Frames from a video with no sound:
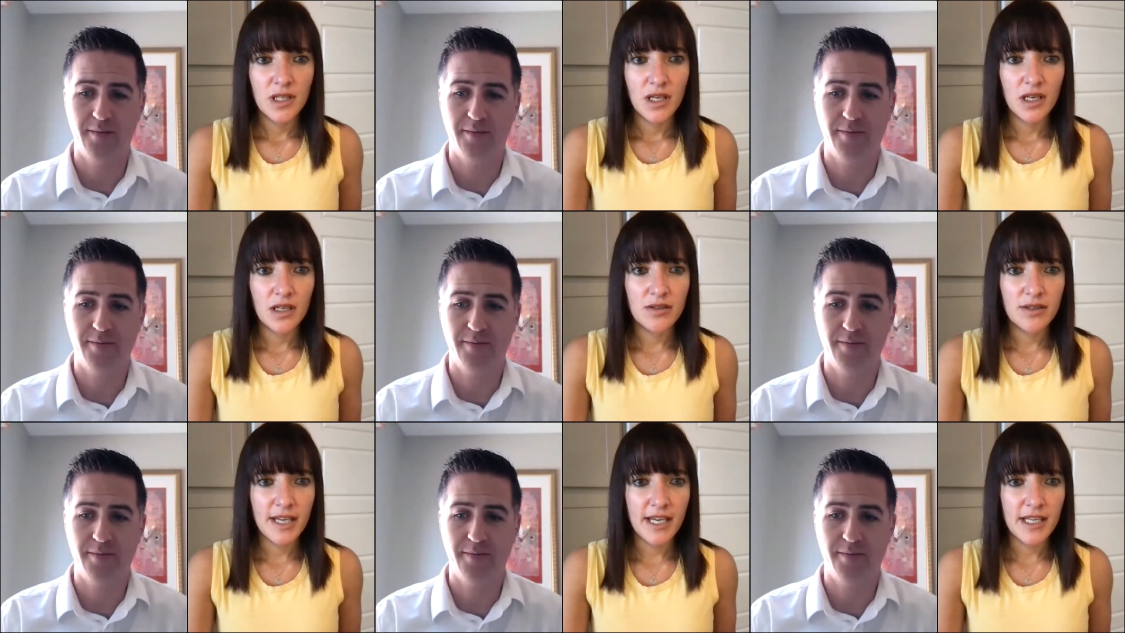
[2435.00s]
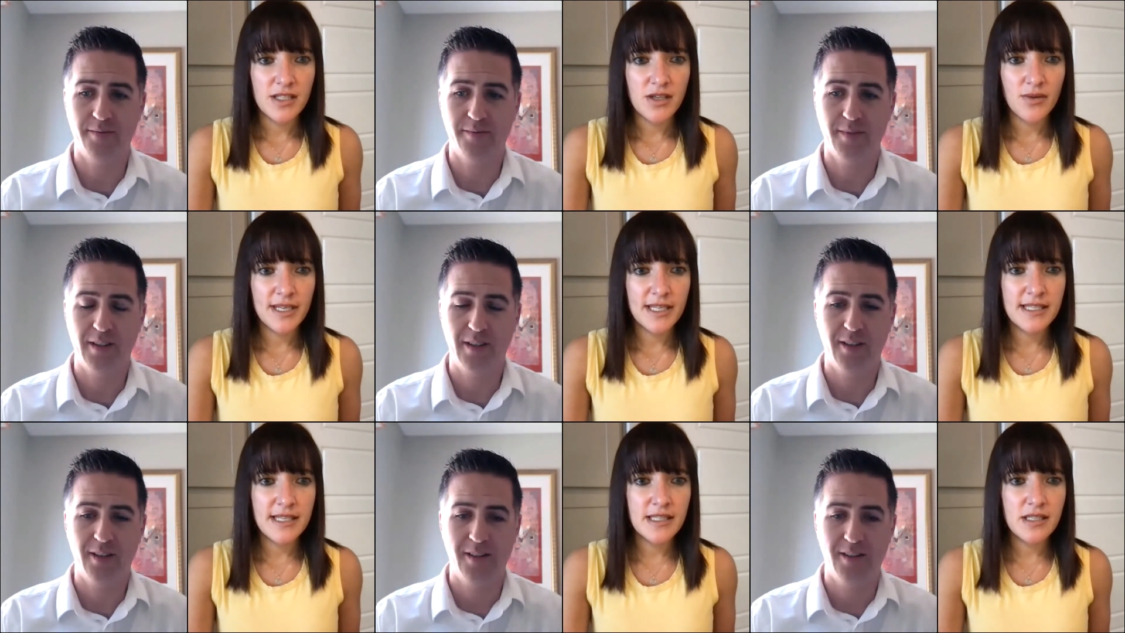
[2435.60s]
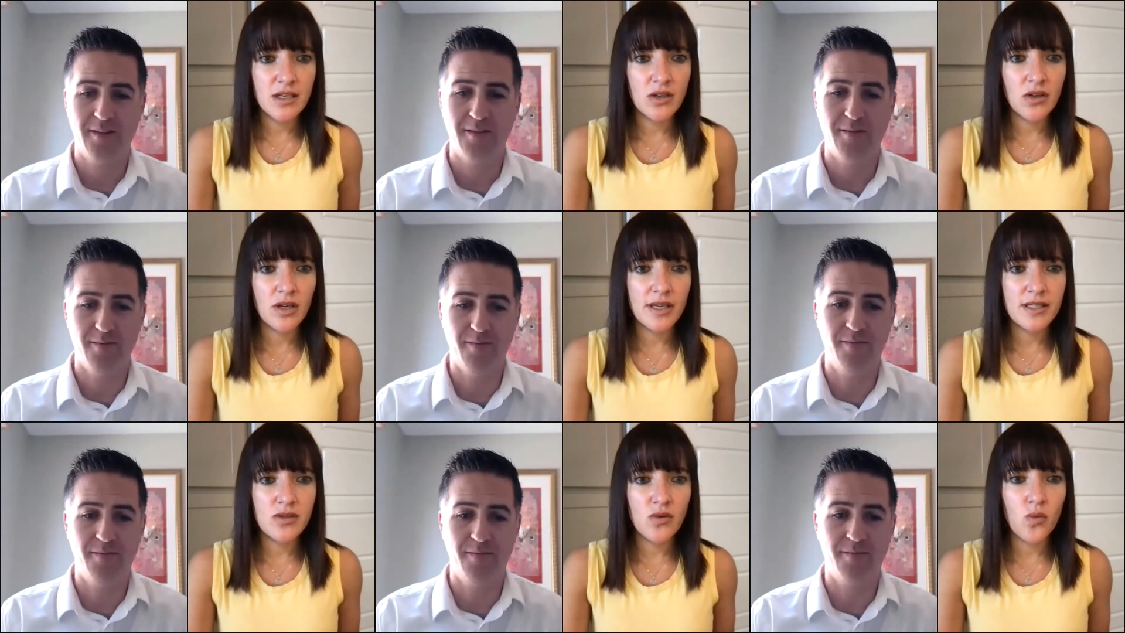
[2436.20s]
Speaker 1: Okay, so it is, it's
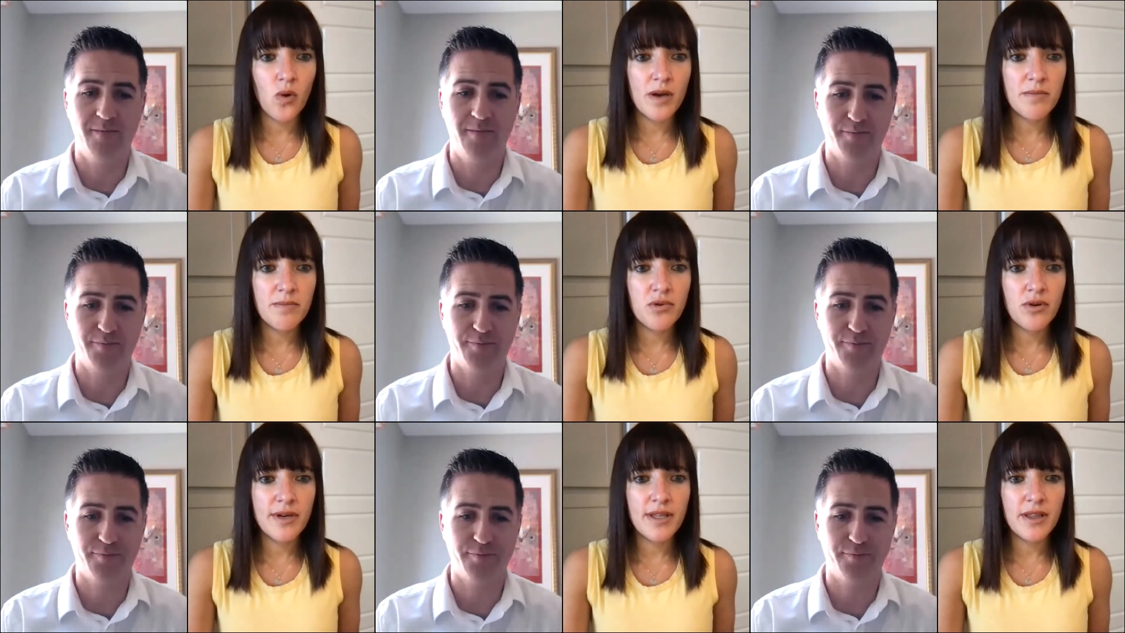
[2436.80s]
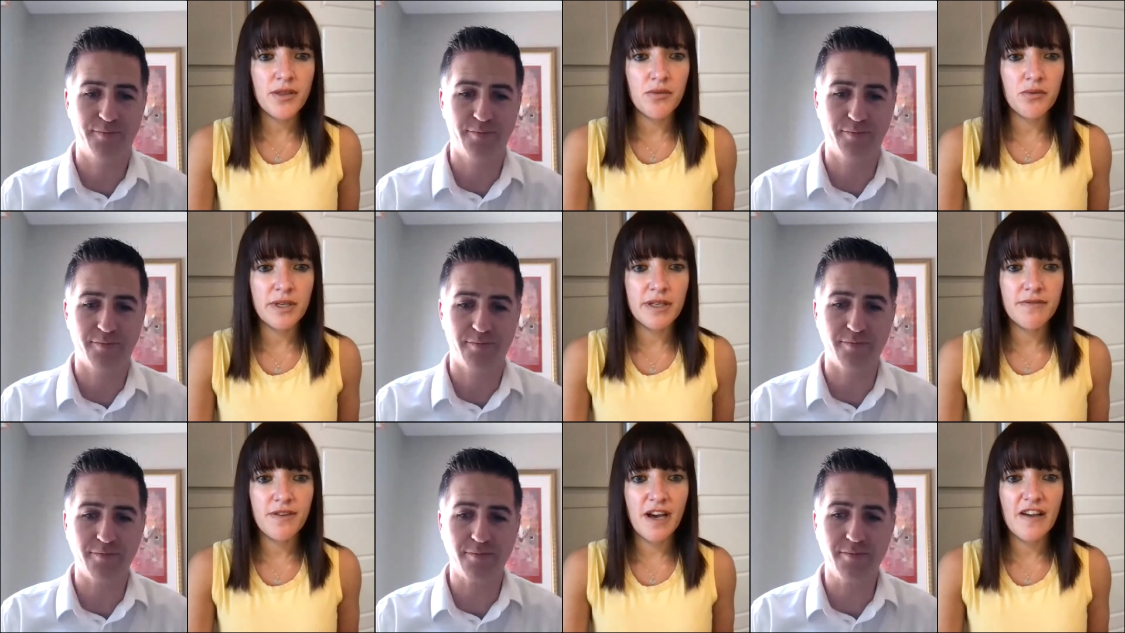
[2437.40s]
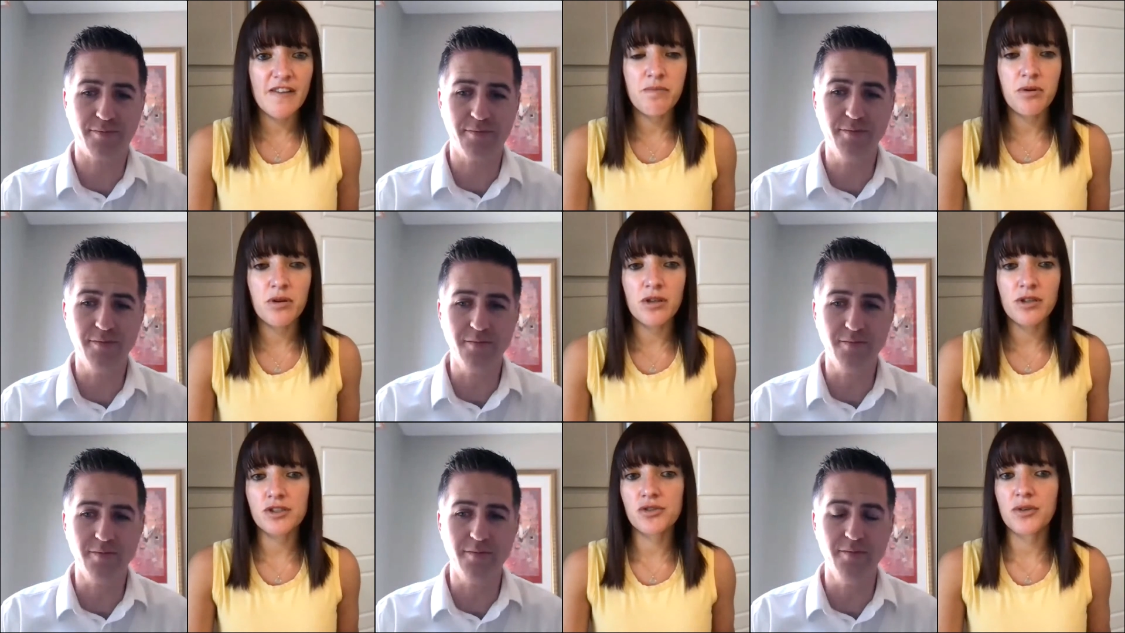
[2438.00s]
a, it's a one point three five
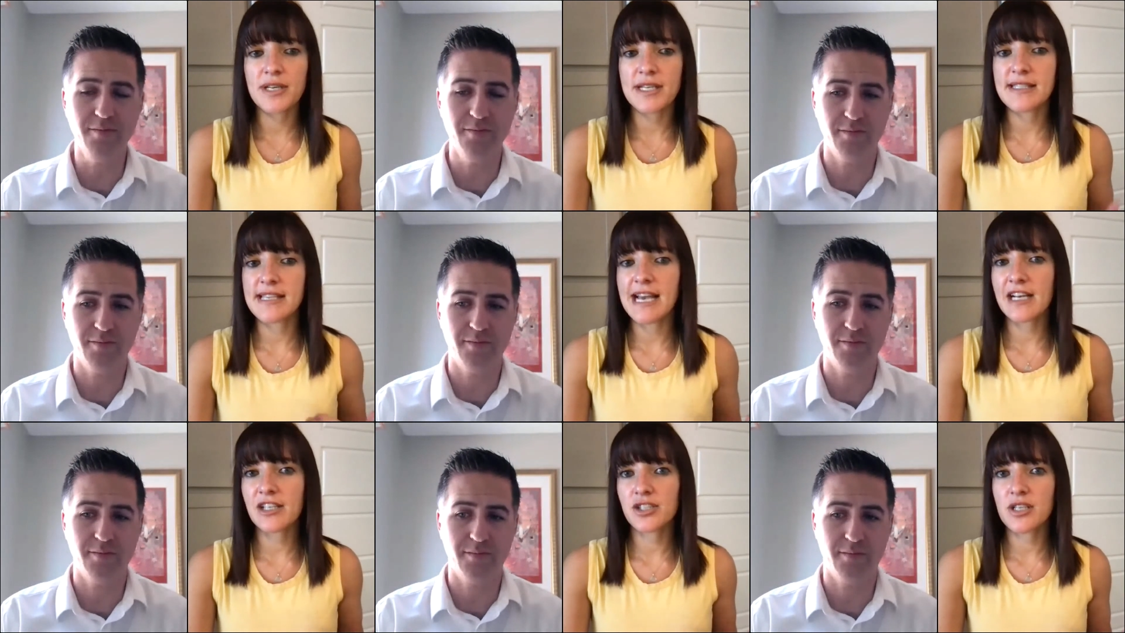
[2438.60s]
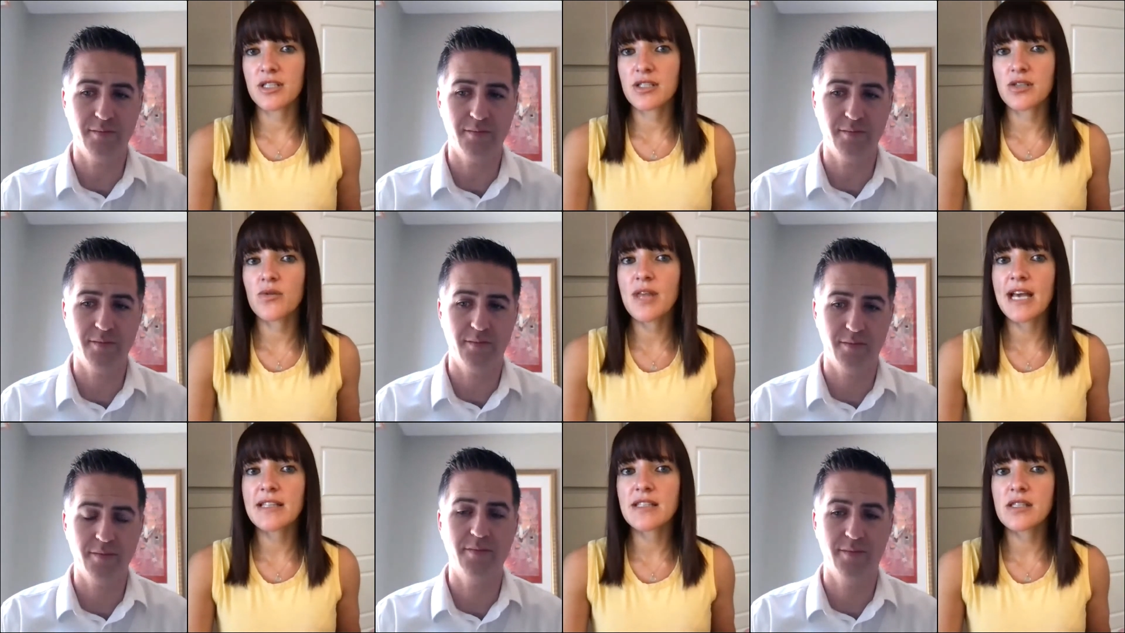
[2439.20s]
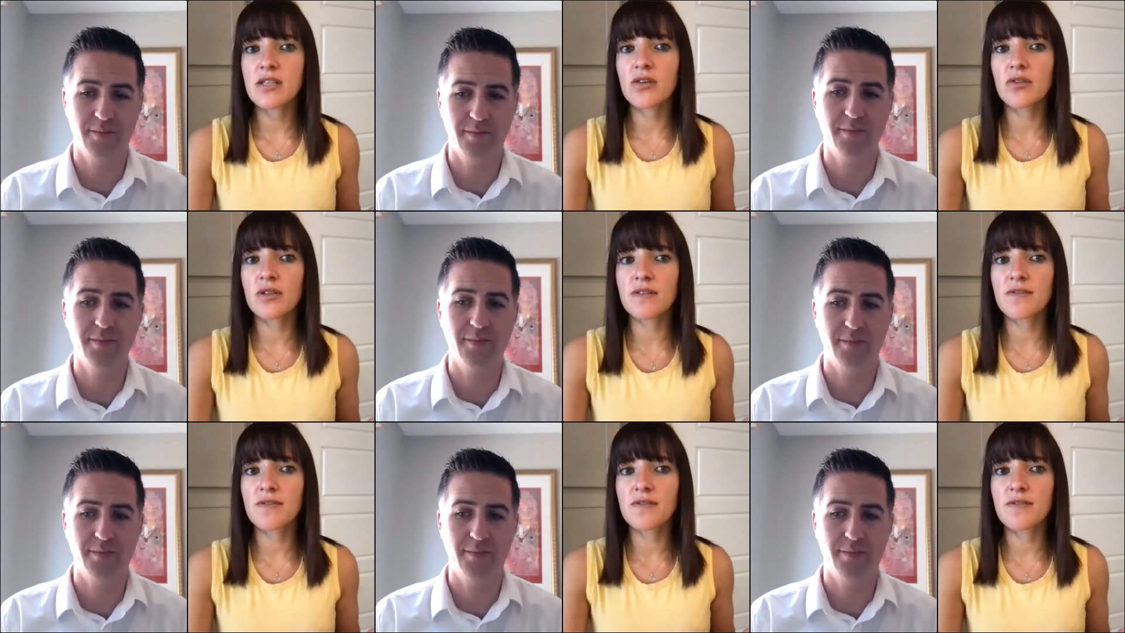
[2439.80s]
per transaction. So that's the only